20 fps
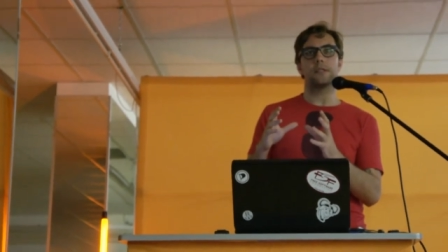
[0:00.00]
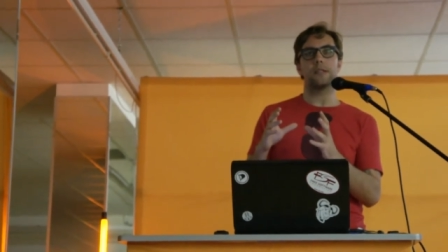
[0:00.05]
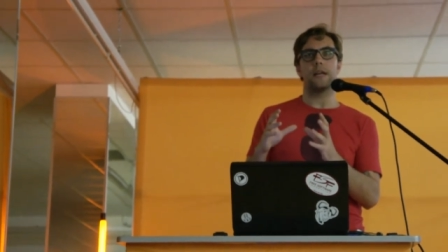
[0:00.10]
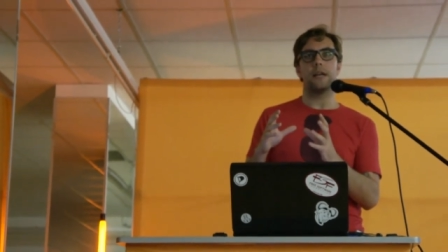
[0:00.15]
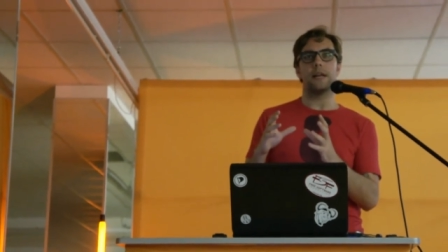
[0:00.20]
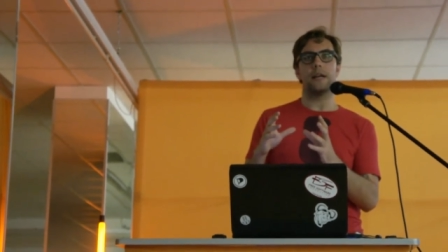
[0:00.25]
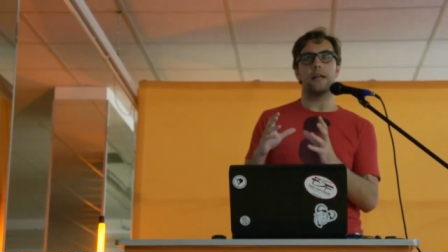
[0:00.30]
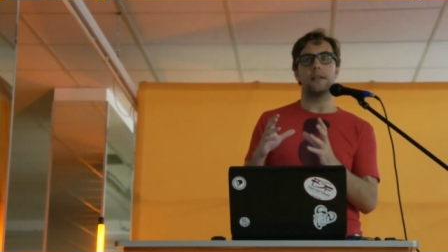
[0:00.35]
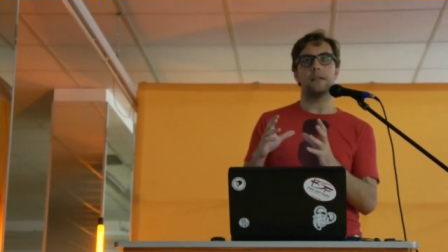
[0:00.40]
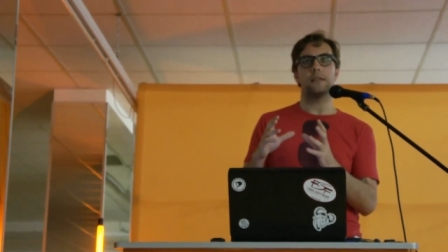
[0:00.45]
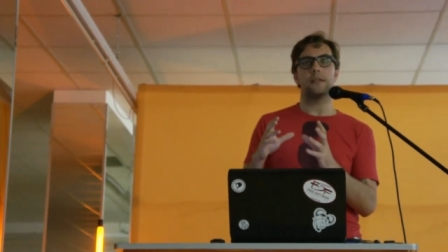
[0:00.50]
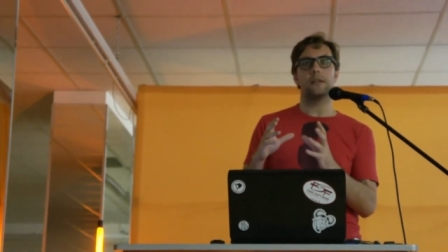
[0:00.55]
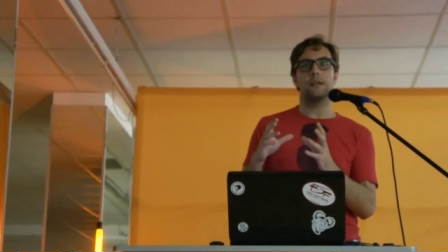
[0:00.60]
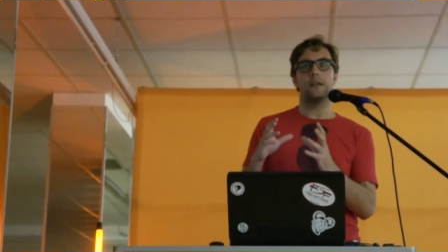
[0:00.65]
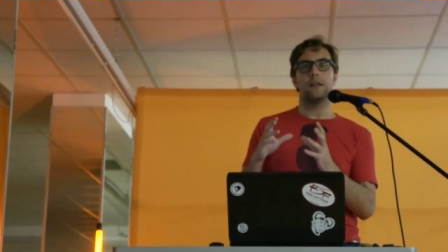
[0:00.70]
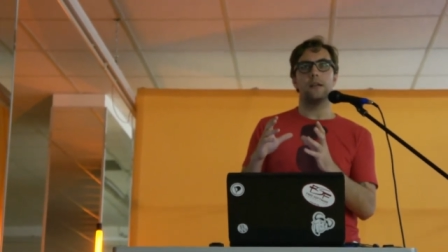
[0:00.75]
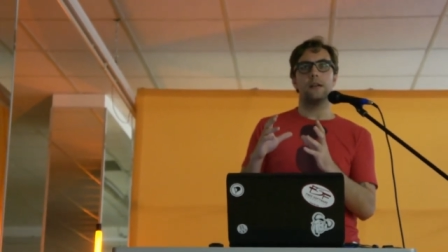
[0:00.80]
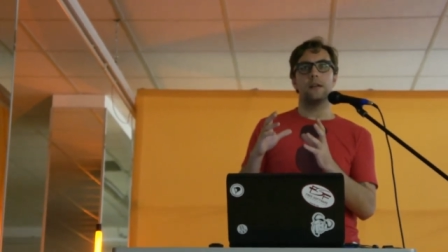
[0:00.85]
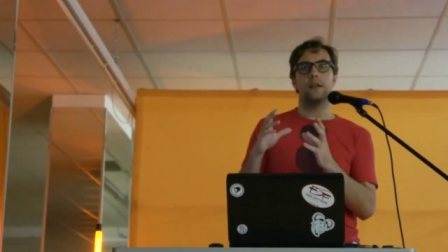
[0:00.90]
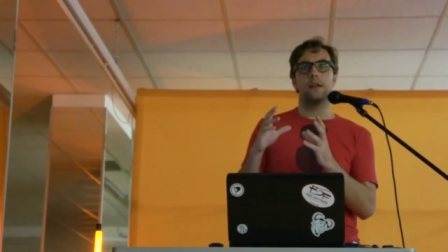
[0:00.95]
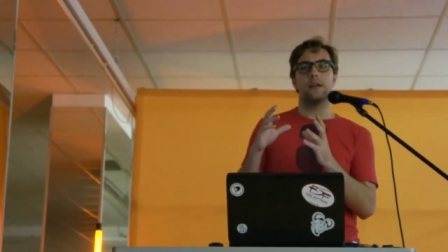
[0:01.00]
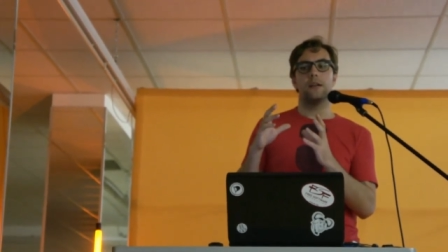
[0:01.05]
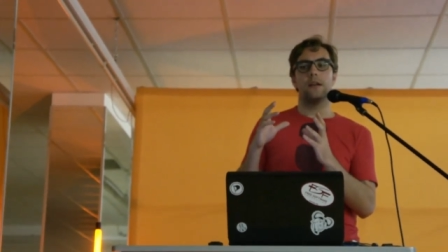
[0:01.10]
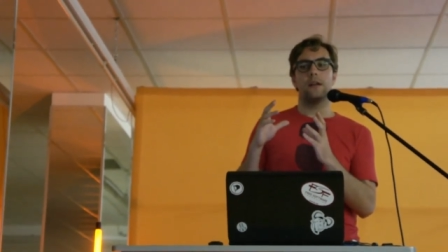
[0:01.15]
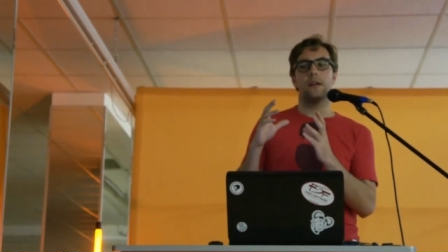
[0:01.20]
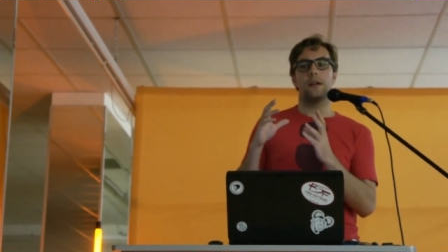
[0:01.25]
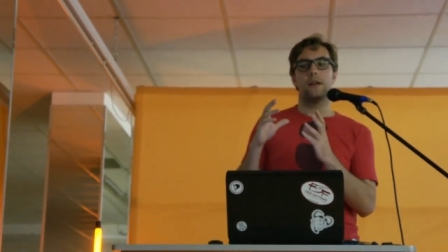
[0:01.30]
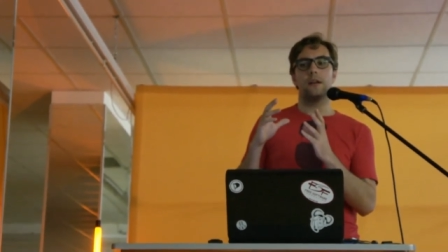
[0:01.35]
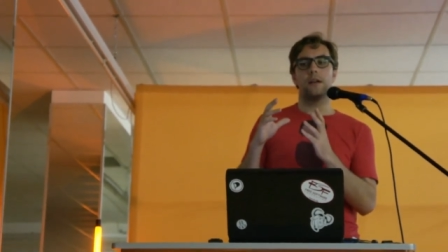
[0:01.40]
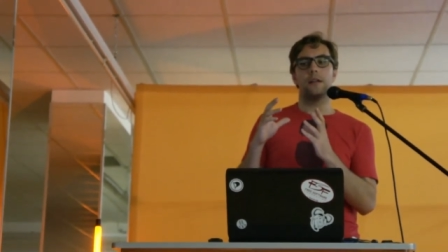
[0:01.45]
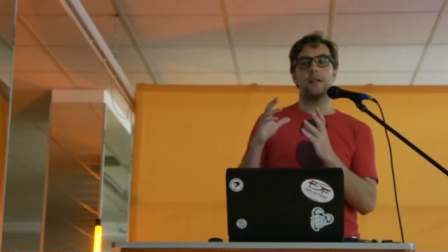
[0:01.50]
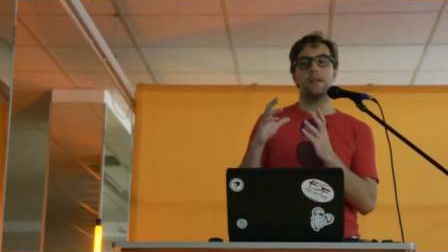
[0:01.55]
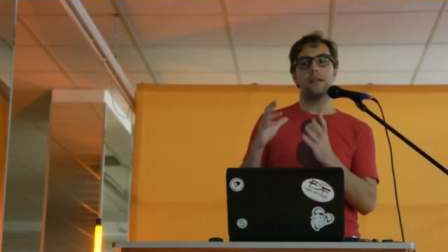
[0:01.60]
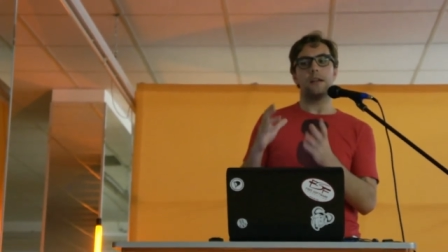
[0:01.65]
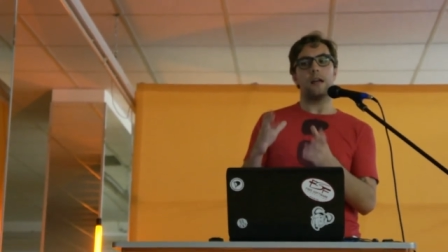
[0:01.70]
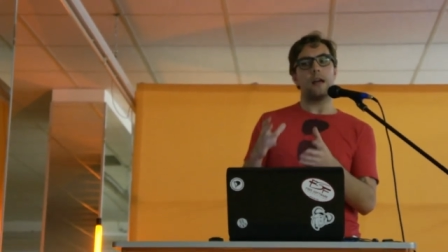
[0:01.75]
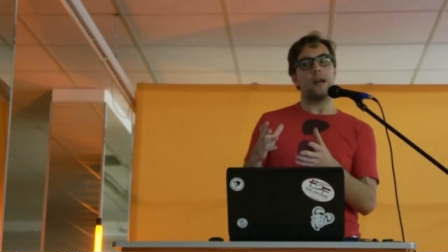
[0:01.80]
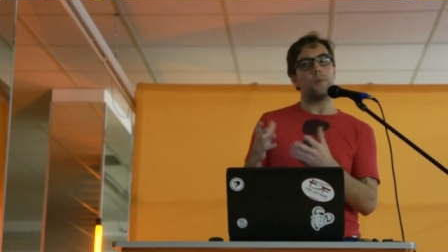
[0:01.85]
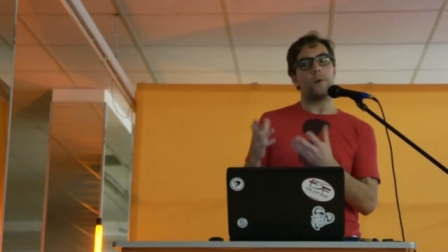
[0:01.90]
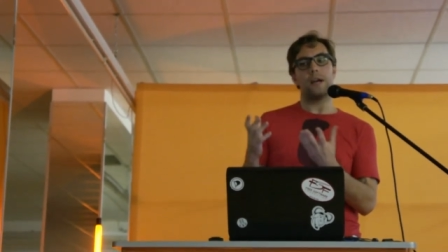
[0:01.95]
and in,
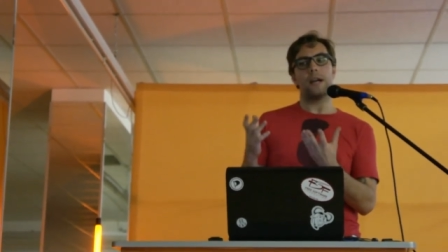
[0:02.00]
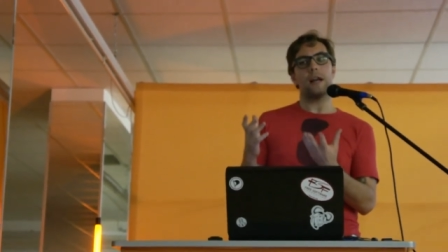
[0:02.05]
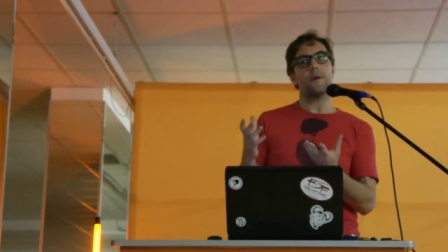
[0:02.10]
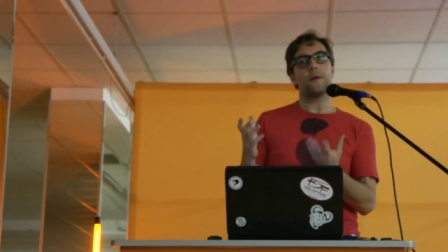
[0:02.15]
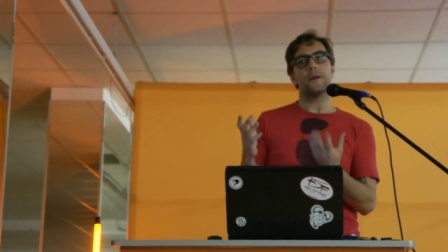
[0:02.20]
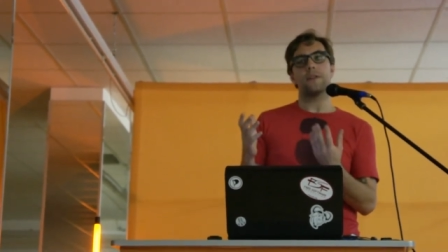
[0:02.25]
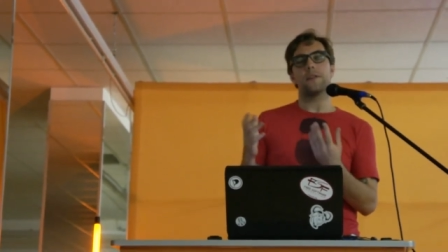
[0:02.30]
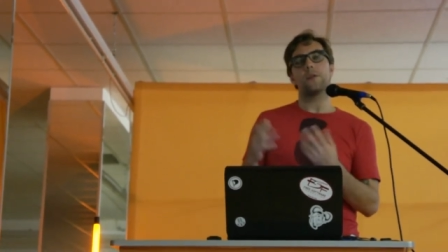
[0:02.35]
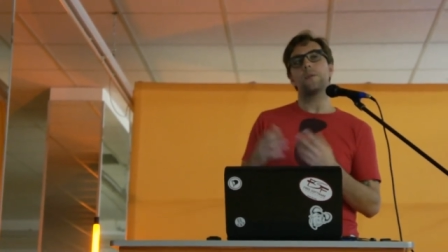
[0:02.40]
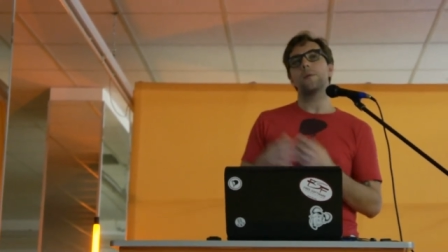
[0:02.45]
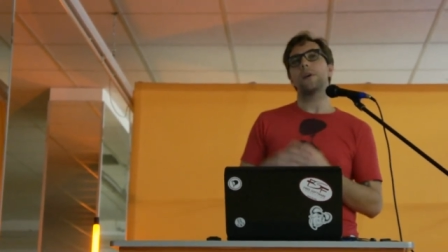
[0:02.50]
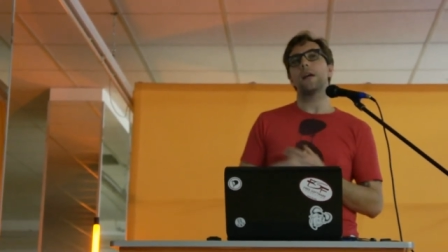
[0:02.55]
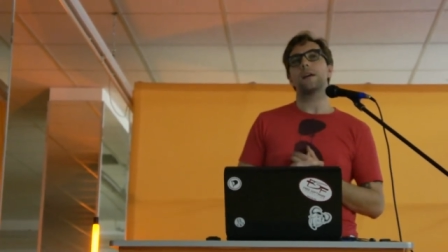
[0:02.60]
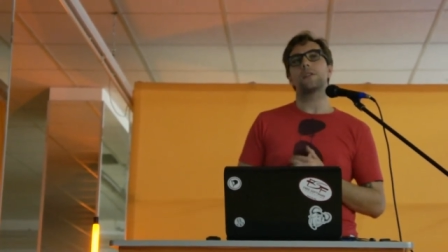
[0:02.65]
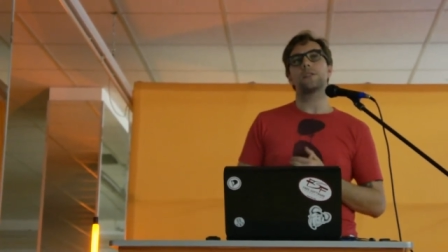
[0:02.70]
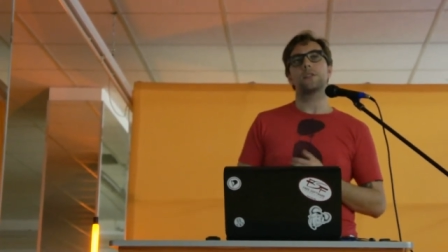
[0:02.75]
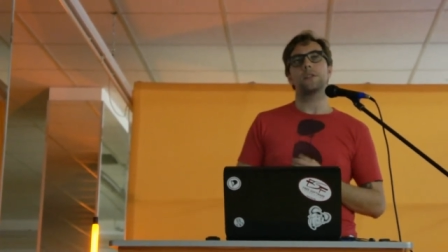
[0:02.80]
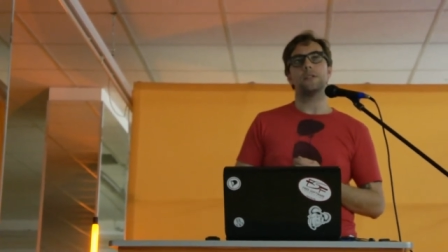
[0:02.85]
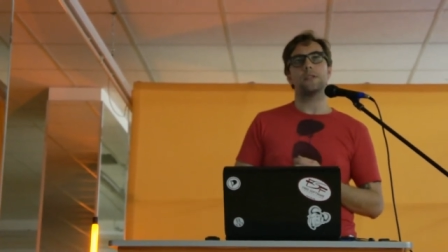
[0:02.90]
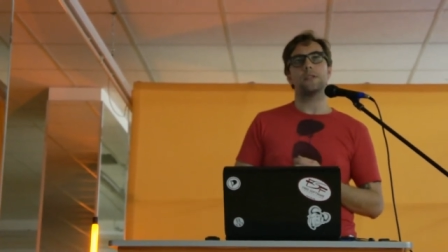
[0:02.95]
right now, I think we actually just